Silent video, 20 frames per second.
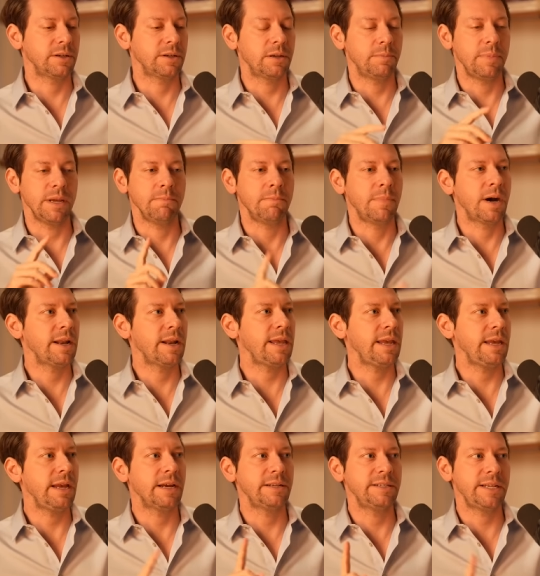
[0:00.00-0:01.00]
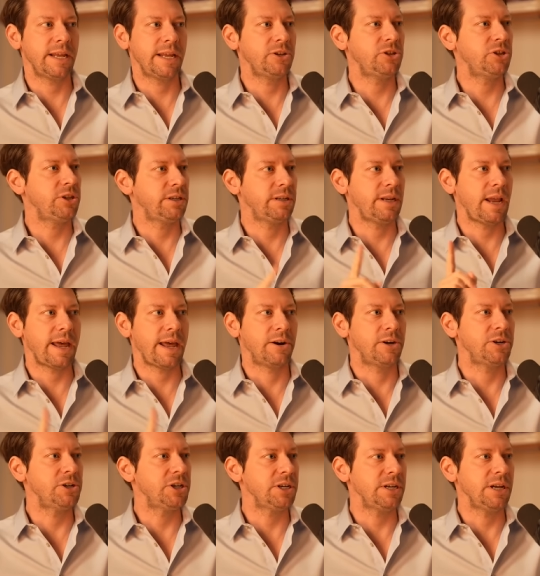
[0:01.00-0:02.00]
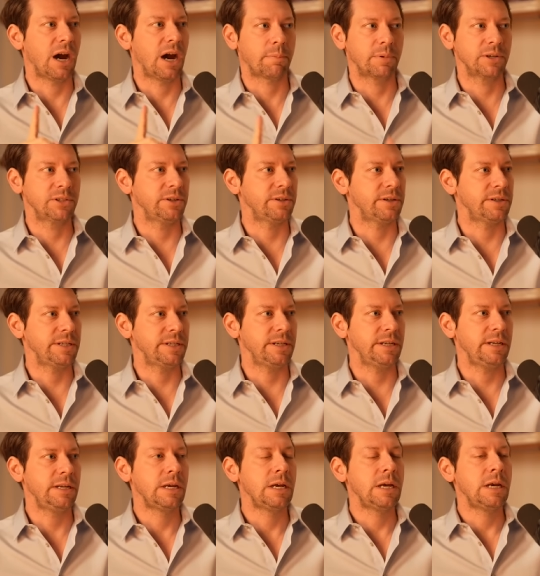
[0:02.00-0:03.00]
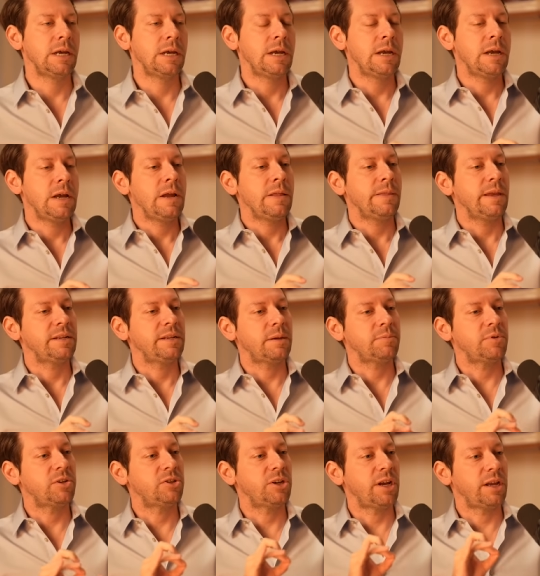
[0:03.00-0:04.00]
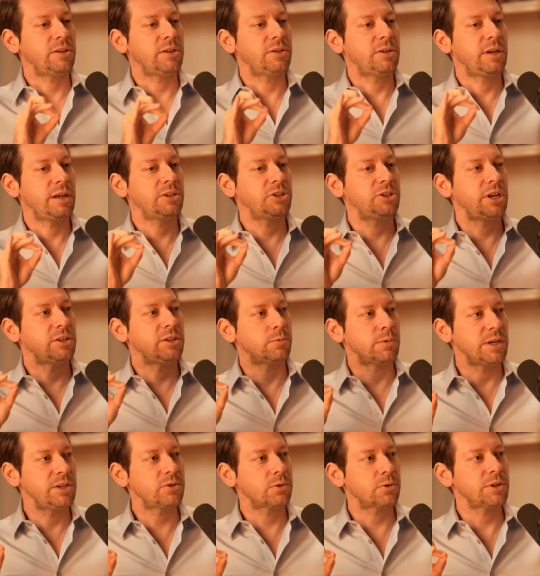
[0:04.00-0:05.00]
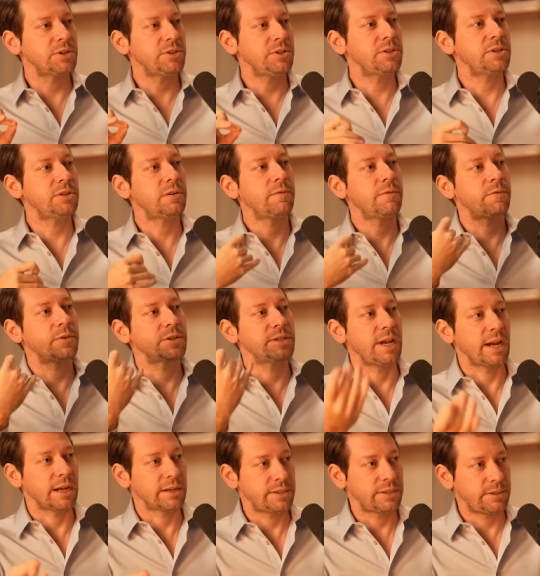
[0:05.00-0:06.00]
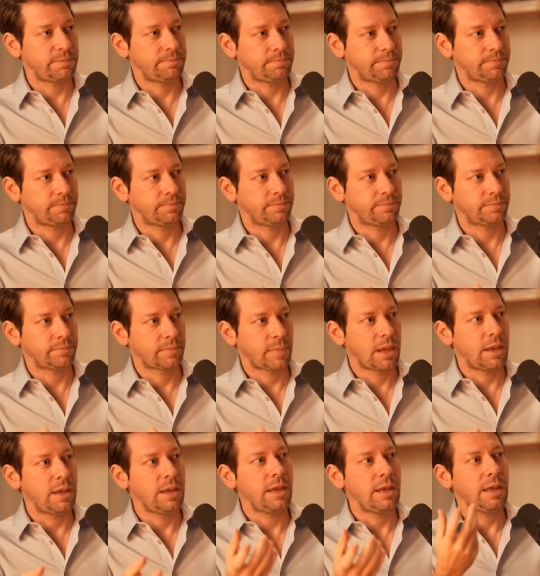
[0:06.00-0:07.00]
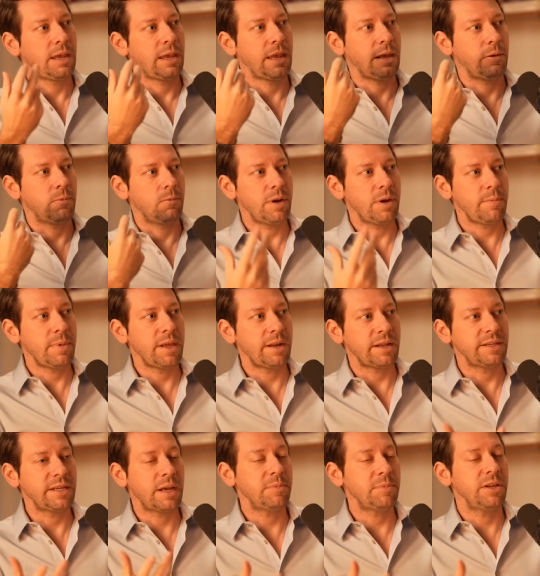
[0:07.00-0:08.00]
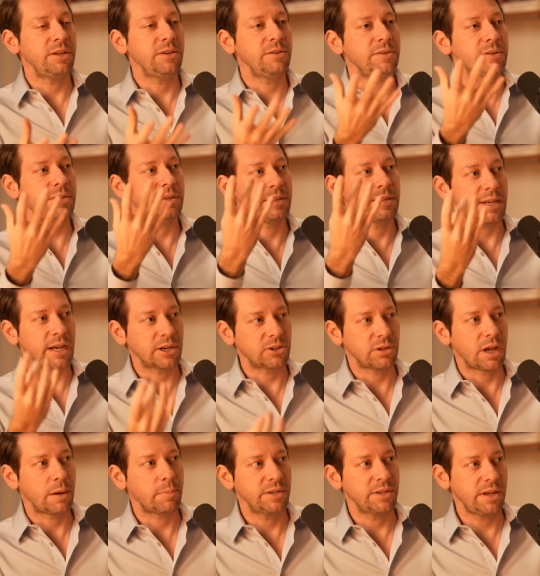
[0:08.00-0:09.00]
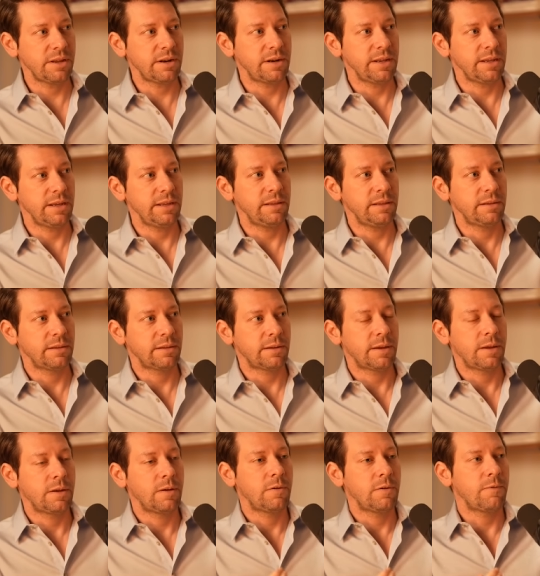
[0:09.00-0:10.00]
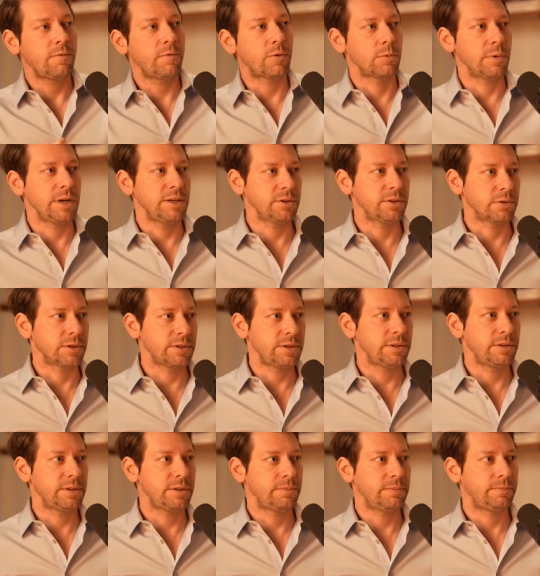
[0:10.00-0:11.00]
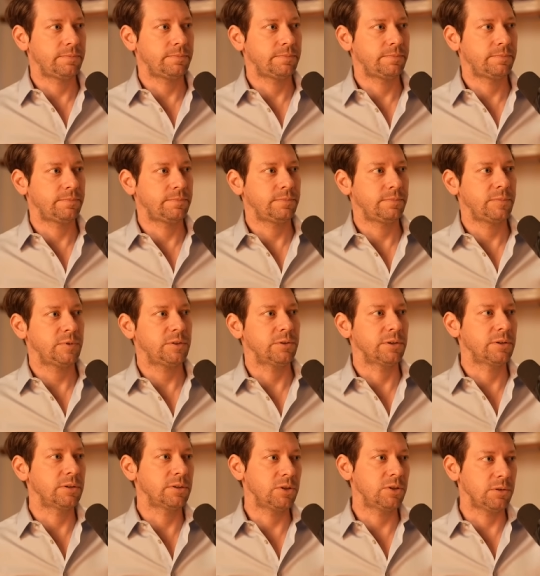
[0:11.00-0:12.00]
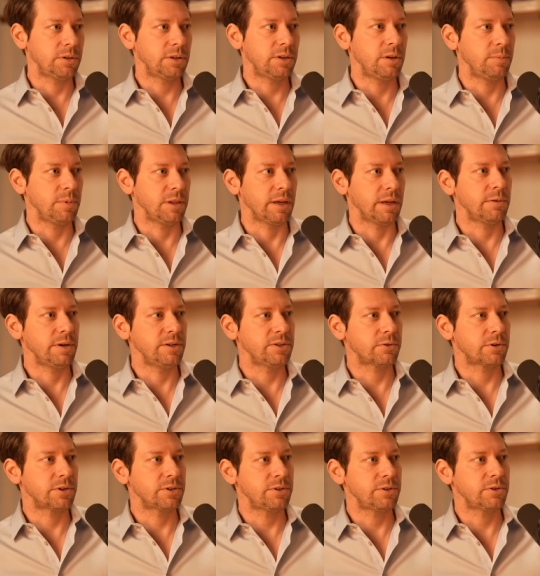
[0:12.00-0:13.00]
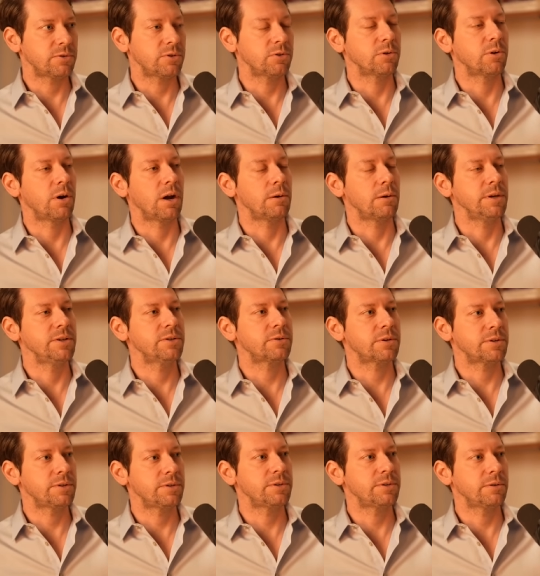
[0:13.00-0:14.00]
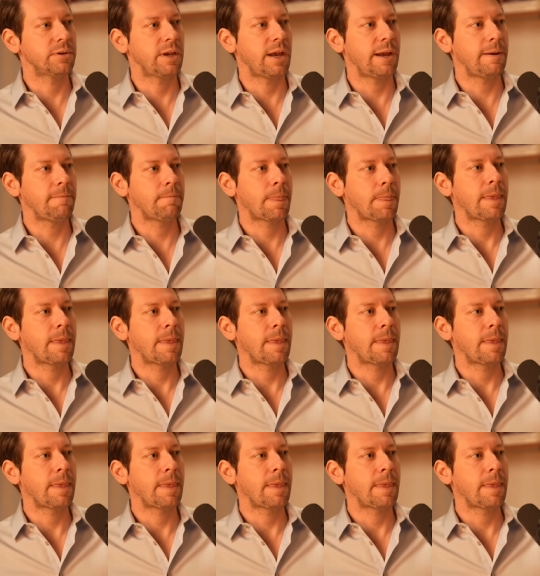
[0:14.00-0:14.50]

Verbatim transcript: It could be money, attention, energy, opportunity. They attempt to change, exchange resources for sex. And women attempt to use the sexual opportunity for resources, to, to accumulate resources, to acquire resources, okay?